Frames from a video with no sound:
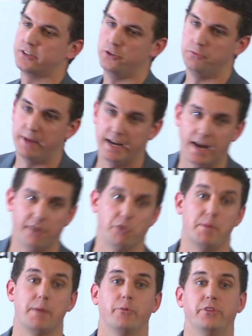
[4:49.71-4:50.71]
so you may not
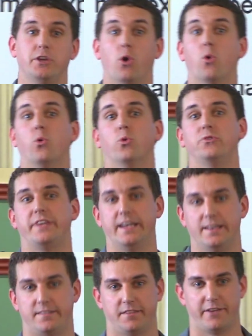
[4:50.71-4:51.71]
remember the old
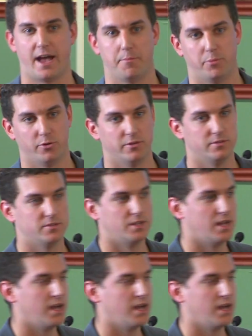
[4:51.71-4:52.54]
days of Apple,